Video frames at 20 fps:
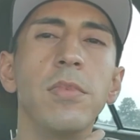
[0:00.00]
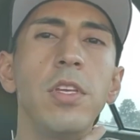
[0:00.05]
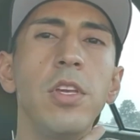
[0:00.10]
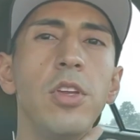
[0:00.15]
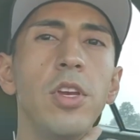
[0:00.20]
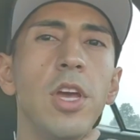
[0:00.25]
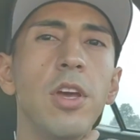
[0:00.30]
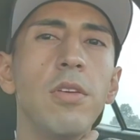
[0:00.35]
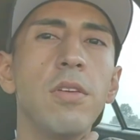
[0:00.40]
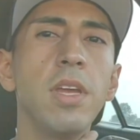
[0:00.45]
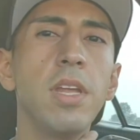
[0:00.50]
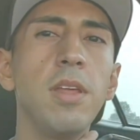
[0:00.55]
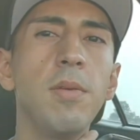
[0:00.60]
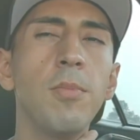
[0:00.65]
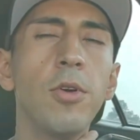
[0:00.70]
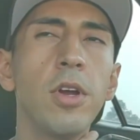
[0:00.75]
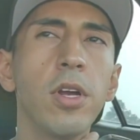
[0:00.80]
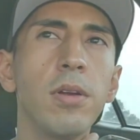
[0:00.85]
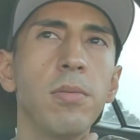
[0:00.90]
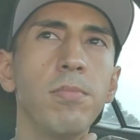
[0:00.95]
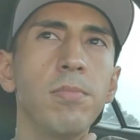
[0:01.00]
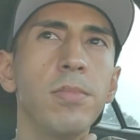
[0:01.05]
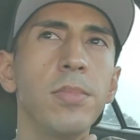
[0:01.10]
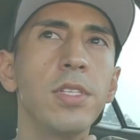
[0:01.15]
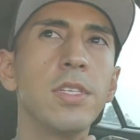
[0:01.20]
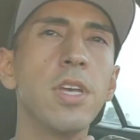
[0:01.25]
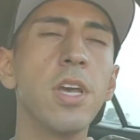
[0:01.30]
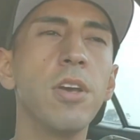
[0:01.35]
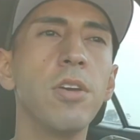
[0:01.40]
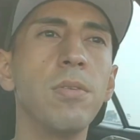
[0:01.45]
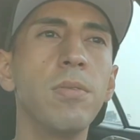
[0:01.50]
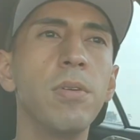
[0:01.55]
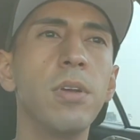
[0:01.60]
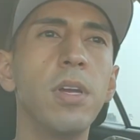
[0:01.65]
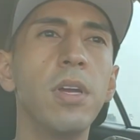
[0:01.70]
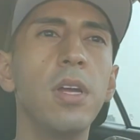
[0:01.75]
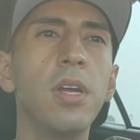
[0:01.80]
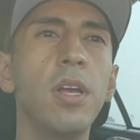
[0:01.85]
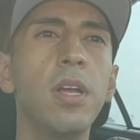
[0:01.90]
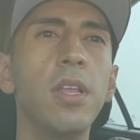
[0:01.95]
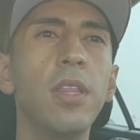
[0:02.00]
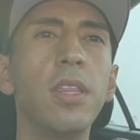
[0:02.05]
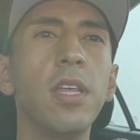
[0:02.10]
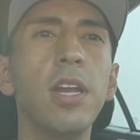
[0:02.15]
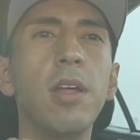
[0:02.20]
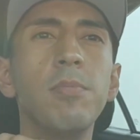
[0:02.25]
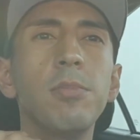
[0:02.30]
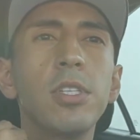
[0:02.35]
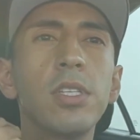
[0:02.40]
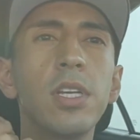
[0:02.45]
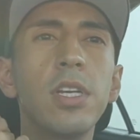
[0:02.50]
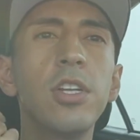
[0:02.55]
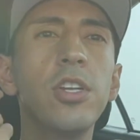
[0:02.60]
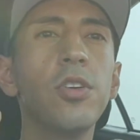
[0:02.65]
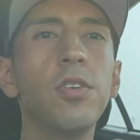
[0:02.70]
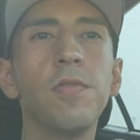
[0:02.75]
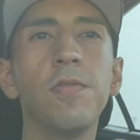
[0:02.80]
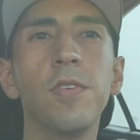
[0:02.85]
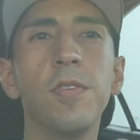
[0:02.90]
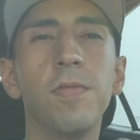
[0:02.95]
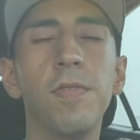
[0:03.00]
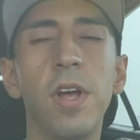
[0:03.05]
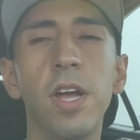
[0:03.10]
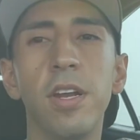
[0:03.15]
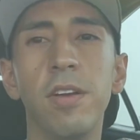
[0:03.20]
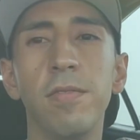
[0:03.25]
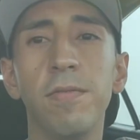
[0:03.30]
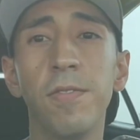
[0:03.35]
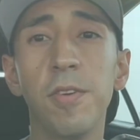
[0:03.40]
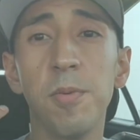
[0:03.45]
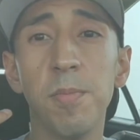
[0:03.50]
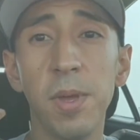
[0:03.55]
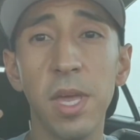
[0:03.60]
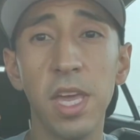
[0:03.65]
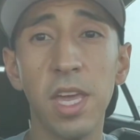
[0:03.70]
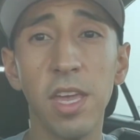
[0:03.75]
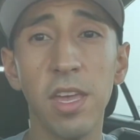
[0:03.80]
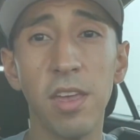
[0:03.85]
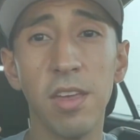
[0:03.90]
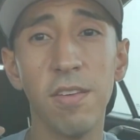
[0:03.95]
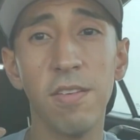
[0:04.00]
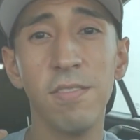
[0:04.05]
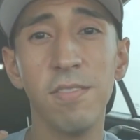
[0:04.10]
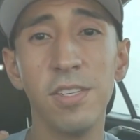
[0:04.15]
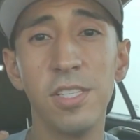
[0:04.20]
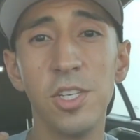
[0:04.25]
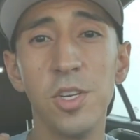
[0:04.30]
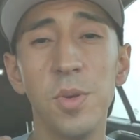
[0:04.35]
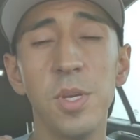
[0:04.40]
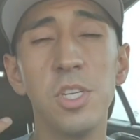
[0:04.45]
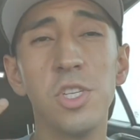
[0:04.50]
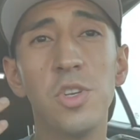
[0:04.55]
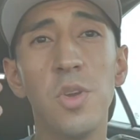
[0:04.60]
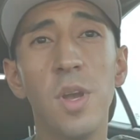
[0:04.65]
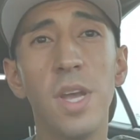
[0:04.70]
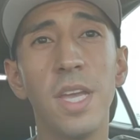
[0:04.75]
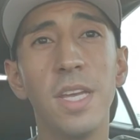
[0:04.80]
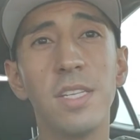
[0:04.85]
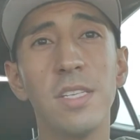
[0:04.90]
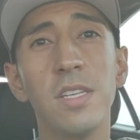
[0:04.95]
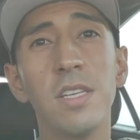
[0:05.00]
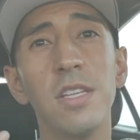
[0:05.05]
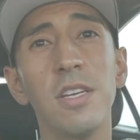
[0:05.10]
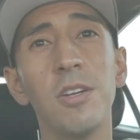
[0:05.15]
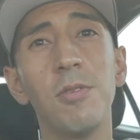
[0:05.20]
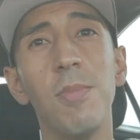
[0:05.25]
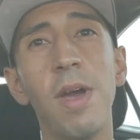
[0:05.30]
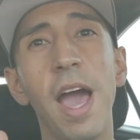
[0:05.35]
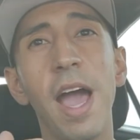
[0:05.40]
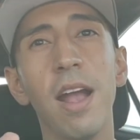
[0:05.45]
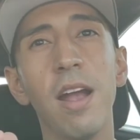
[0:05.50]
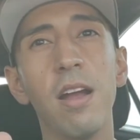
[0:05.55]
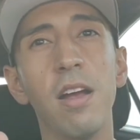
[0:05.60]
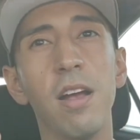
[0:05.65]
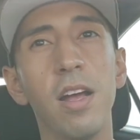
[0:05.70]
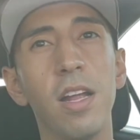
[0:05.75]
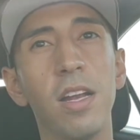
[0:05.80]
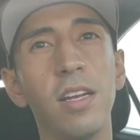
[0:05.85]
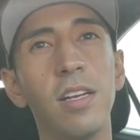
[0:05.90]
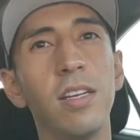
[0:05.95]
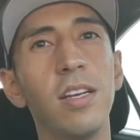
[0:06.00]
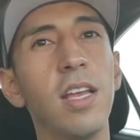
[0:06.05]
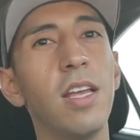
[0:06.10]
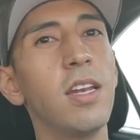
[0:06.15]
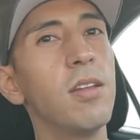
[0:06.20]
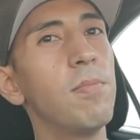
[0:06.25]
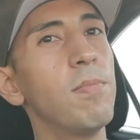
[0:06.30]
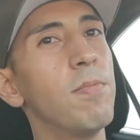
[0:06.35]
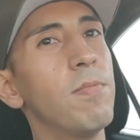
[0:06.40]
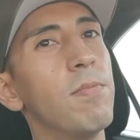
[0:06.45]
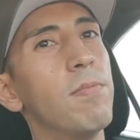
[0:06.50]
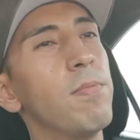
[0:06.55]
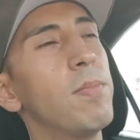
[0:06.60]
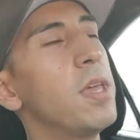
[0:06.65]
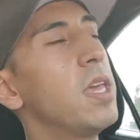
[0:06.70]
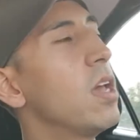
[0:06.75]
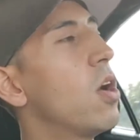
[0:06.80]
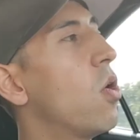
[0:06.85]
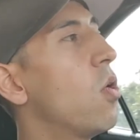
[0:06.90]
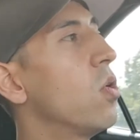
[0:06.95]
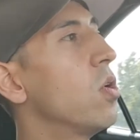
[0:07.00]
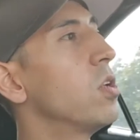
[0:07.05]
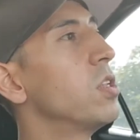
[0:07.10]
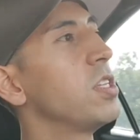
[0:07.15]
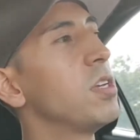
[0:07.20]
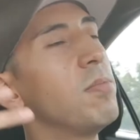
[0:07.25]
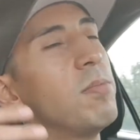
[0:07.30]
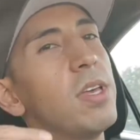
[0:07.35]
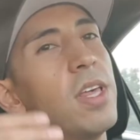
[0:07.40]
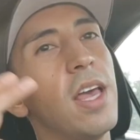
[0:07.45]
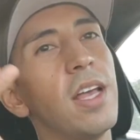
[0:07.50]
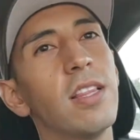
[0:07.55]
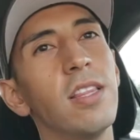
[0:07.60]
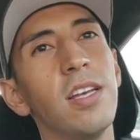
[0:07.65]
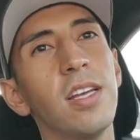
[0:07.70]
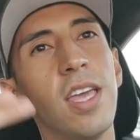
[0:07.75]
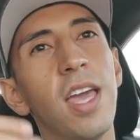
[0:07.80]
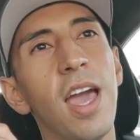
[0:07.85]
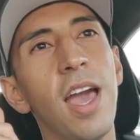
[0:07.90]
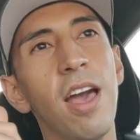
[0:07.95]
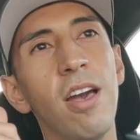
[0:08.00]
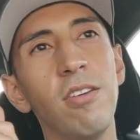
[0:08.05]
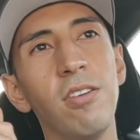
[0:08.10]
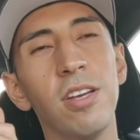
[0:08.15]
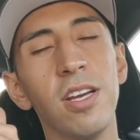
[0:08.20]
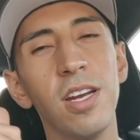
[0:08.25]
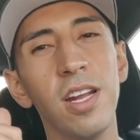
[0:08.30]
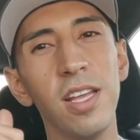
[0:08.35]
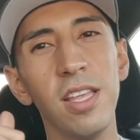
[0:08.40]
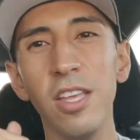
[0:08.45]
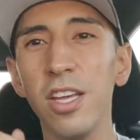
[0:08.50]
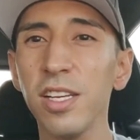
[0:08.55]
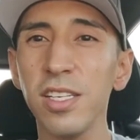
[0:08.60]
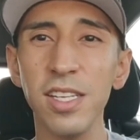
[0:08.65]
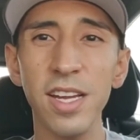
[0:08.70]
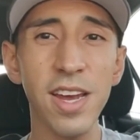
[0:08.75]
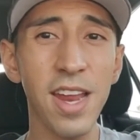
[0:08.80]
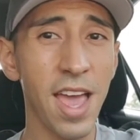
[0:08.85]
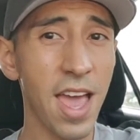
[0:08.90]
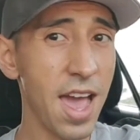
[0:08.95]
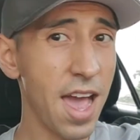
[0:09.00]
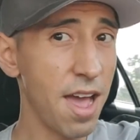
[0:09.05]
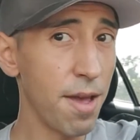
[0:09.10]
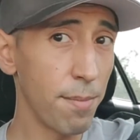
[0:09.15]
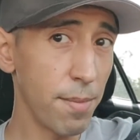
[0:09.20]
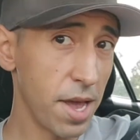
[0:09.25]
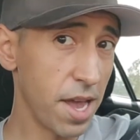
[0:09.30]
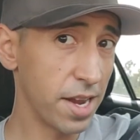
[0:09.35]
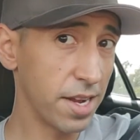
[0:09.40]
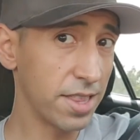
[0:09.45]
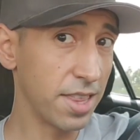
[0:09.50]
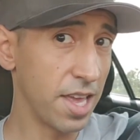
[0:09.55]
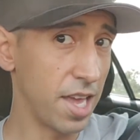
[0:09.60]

anymore. So then I'm just gonna do it for fun, for me, to enjoy, to look back on, and to be old and be like, look at how good I looked in a hat back